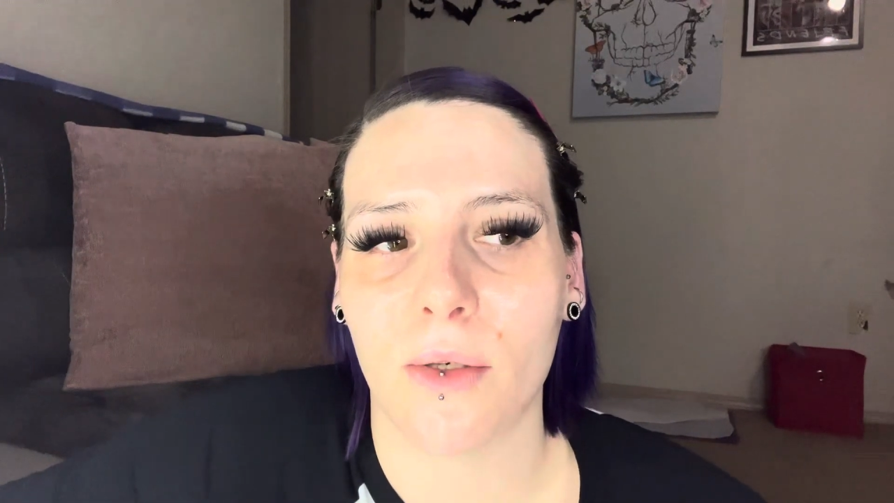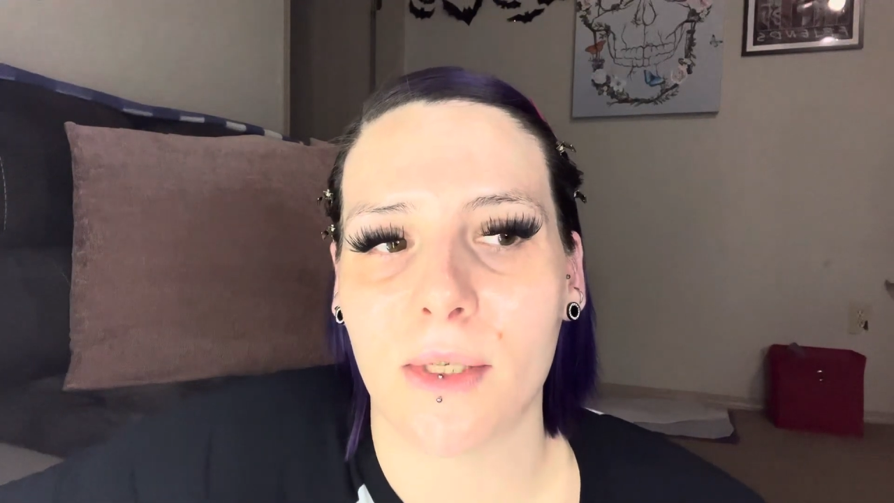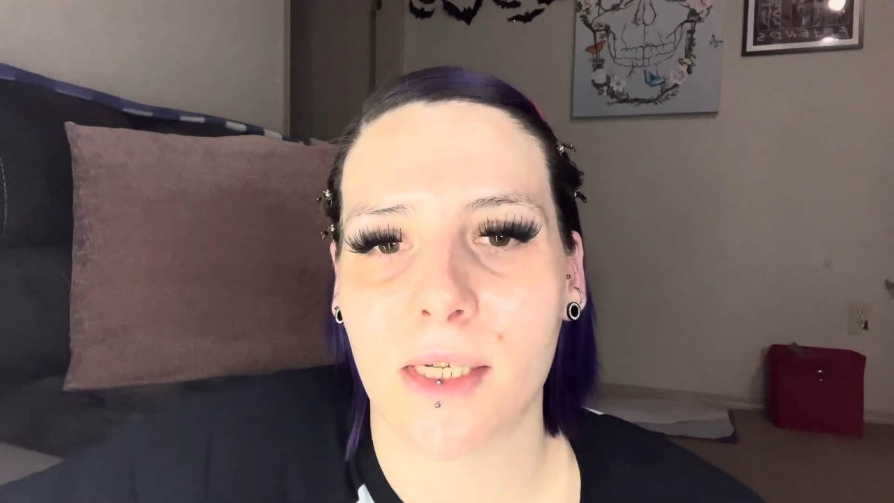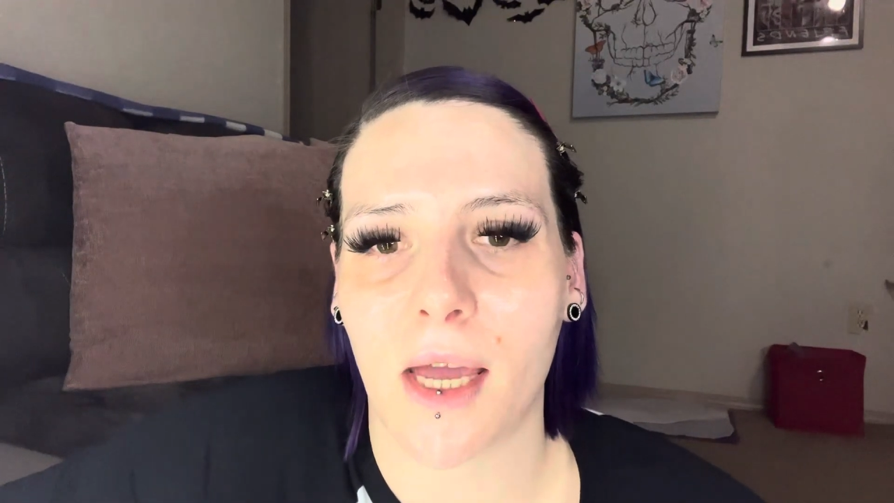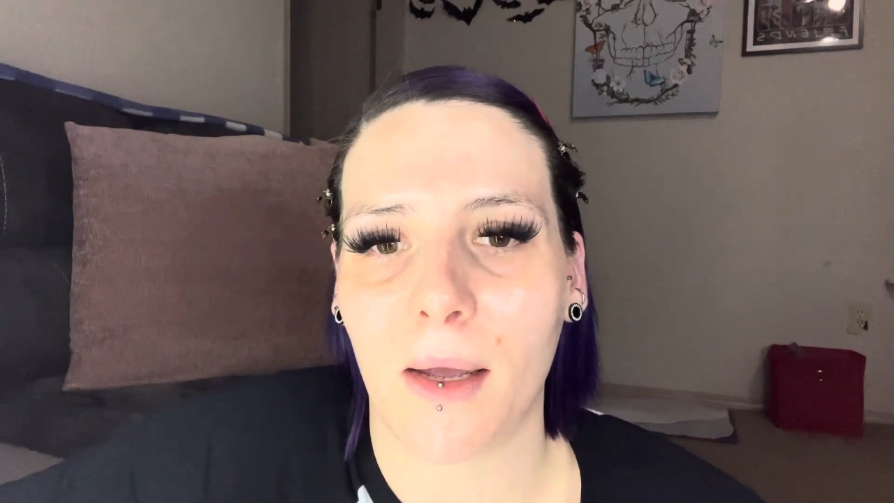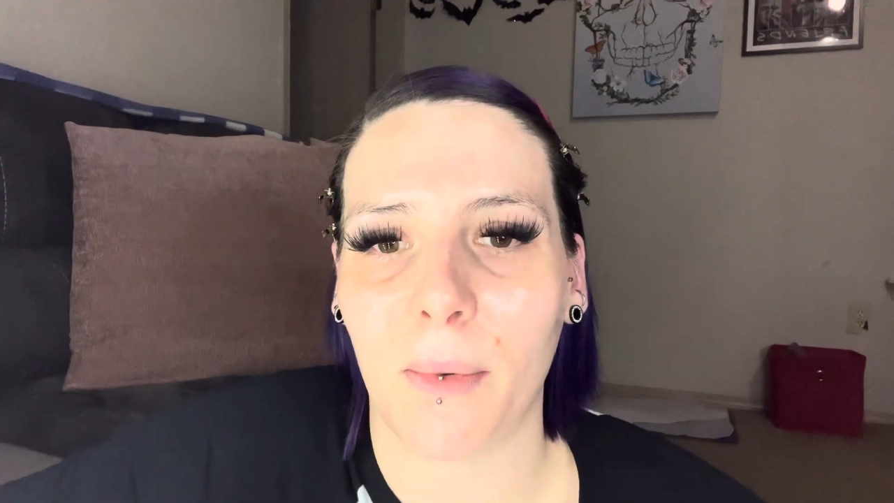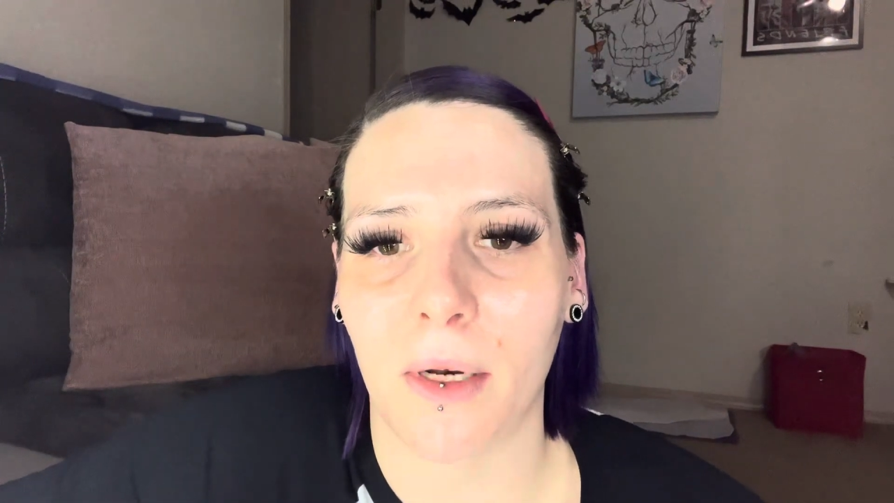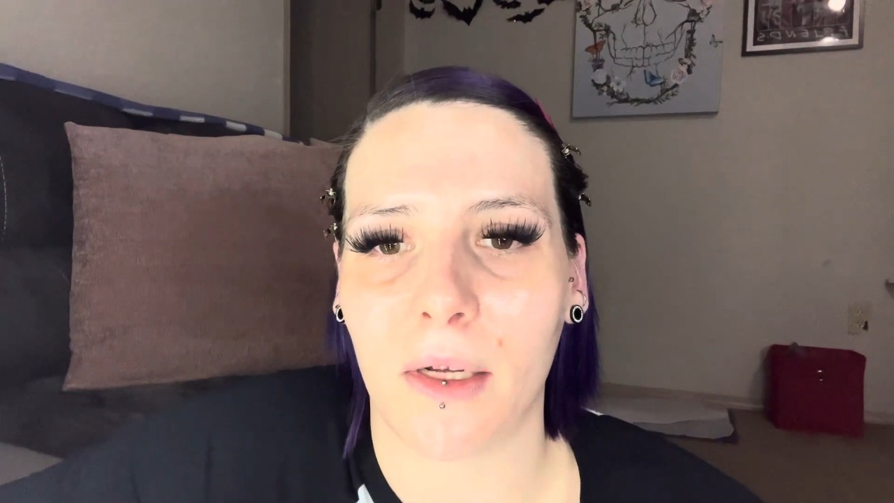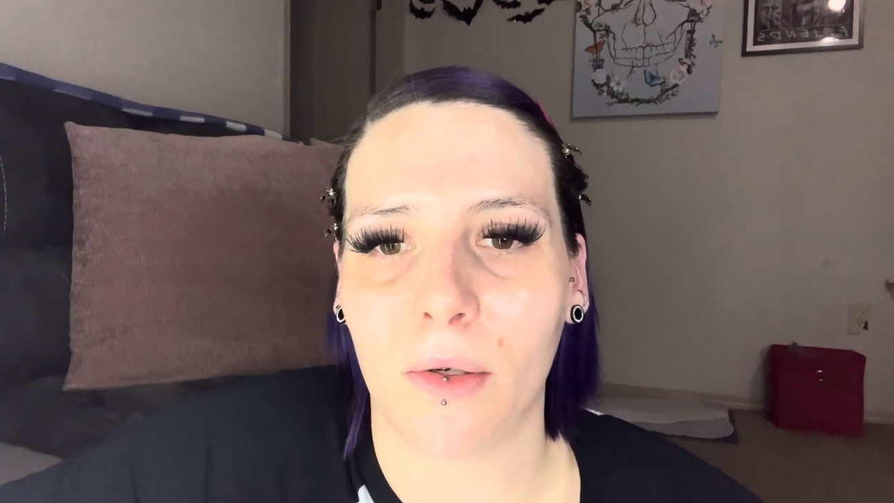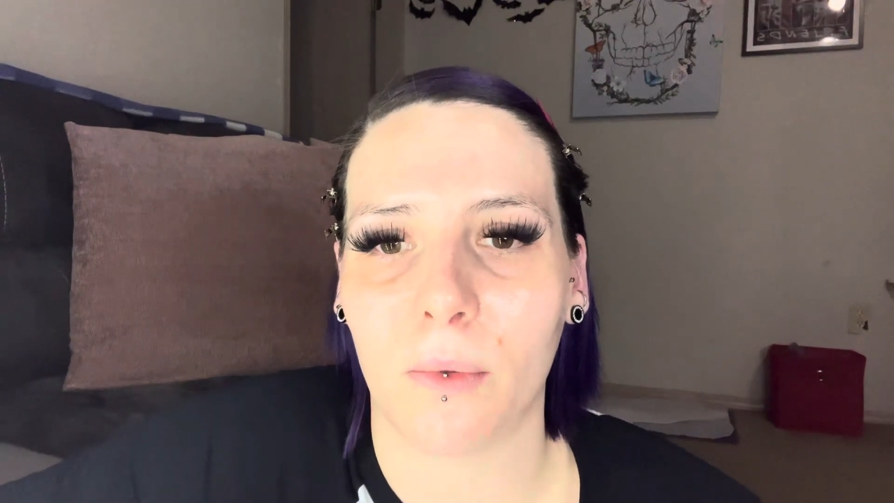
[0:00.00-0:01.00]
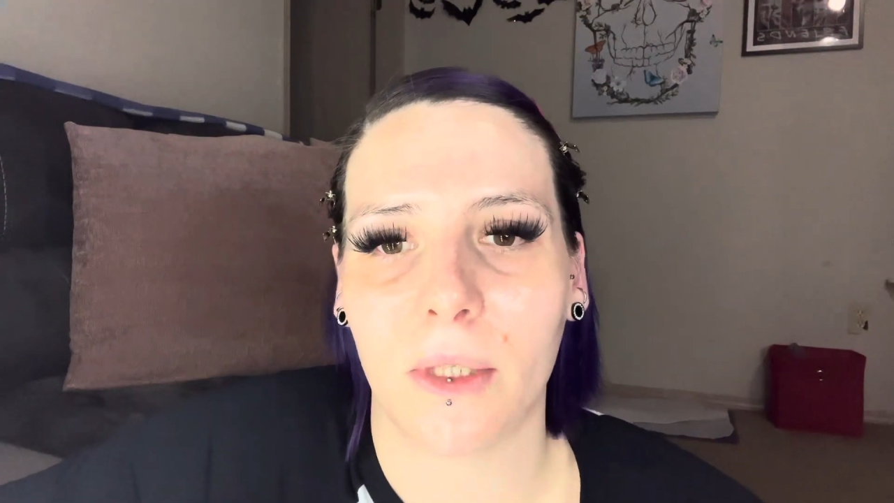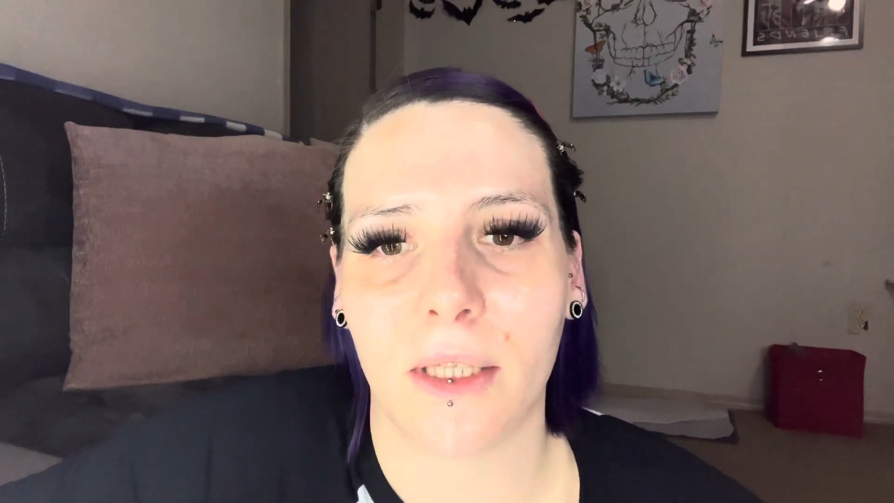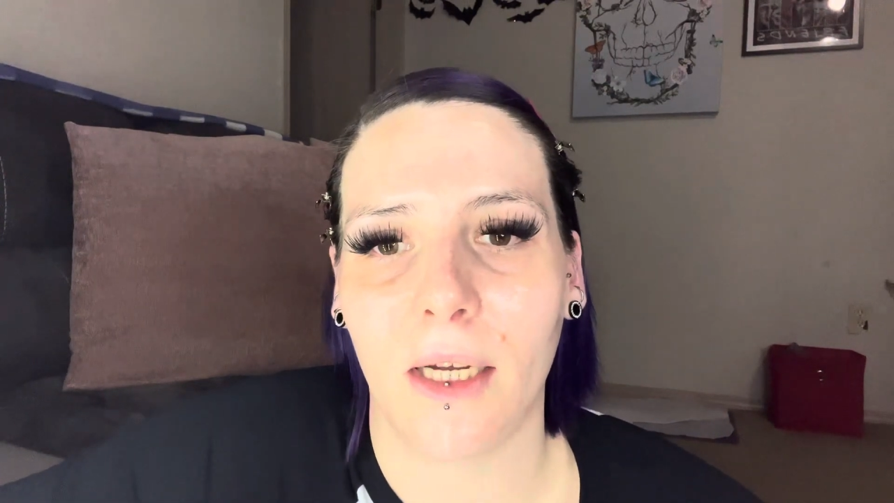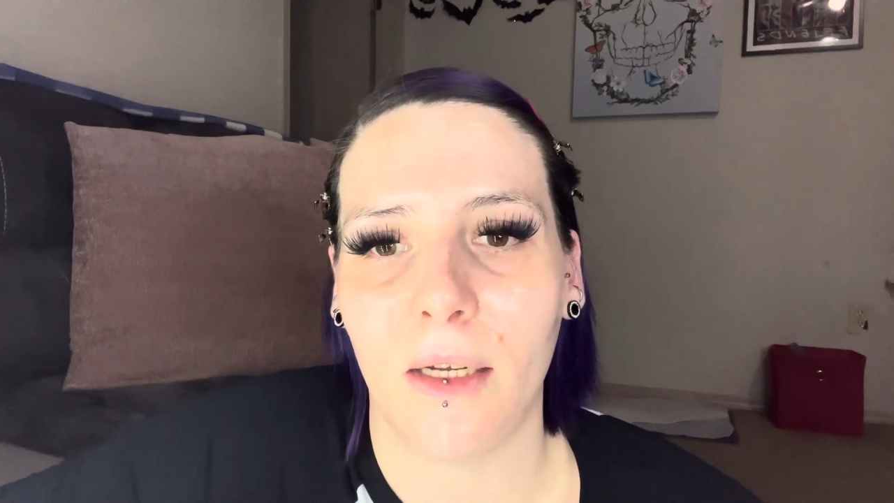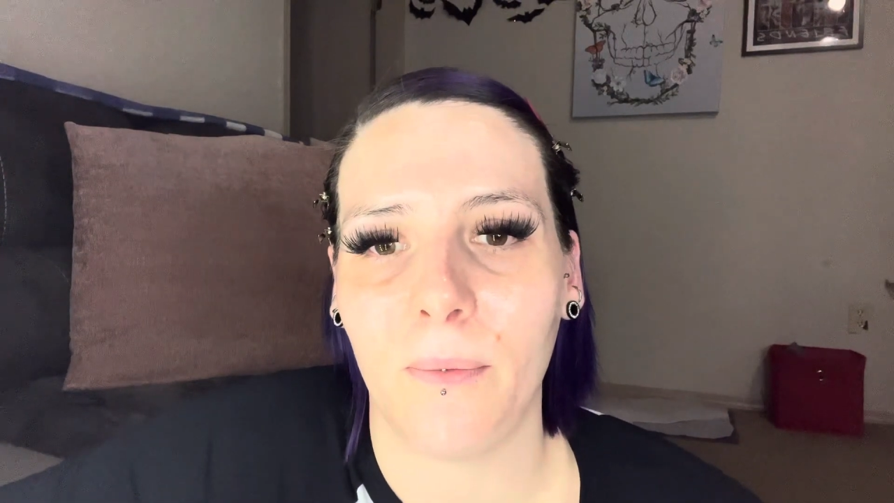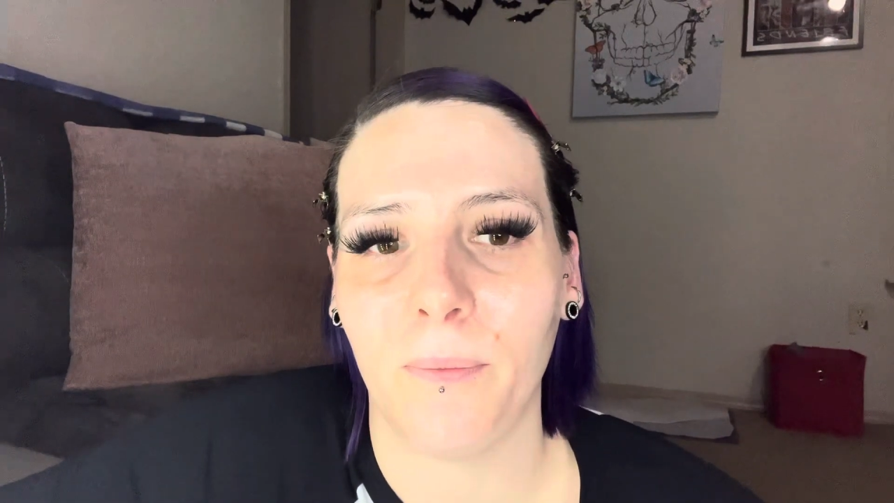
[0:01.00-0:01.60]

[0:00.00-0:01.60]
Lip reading: escape, and I don't want that.